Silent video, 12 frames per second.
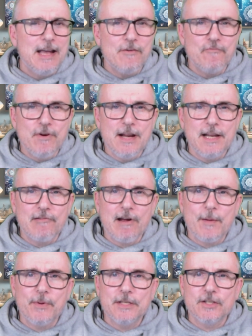A really
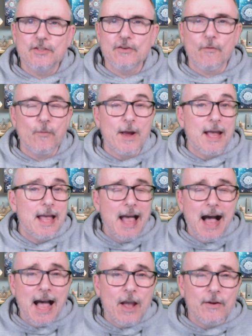great piece of software.
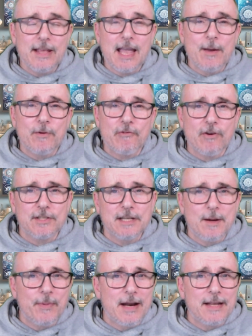I only came across it
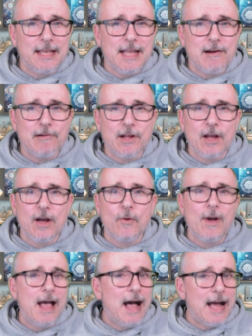about a year
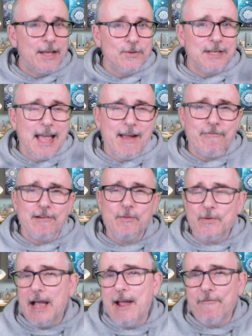ago. I use it
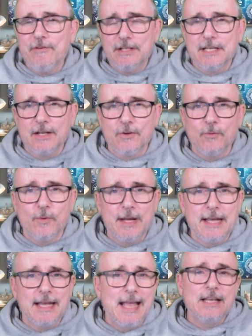every single
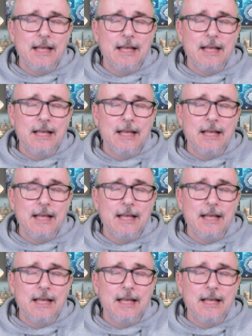week.